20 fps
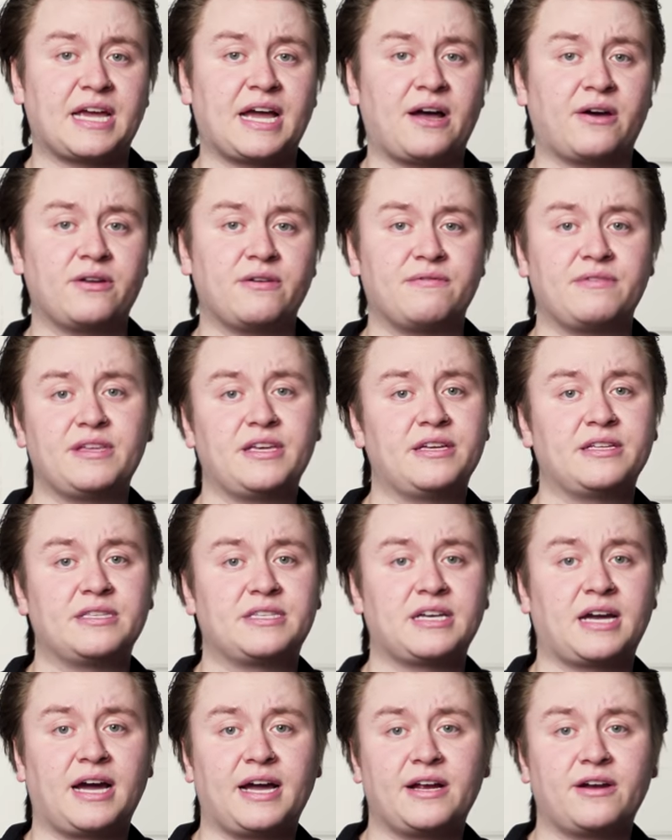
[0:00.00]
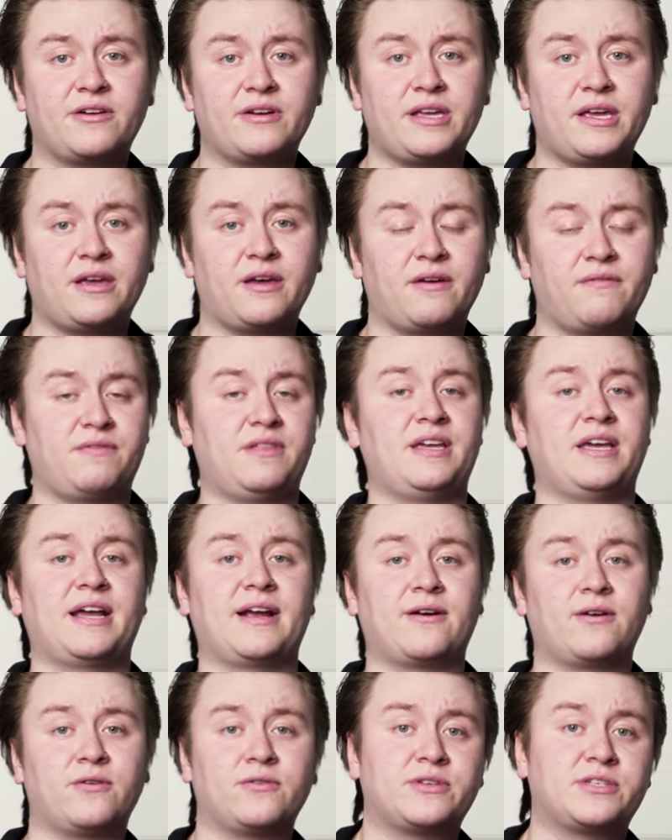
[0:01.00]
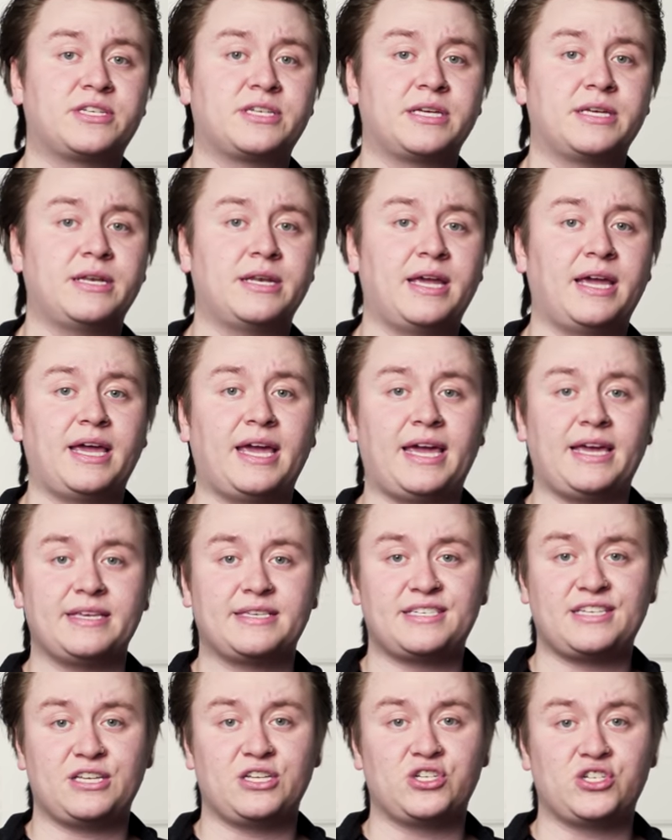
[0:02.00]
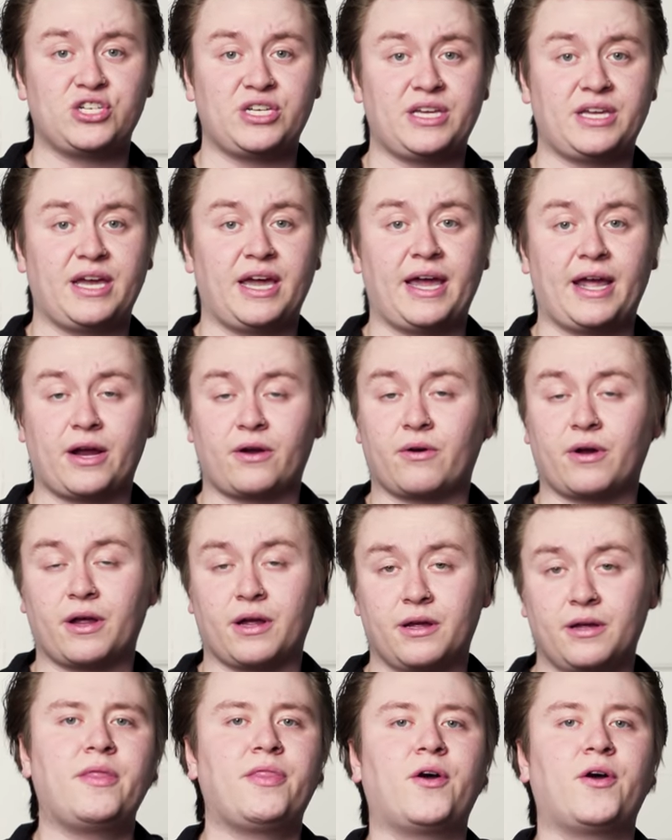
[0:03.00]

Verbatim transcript: out of the entirety of the Errolson ACG era.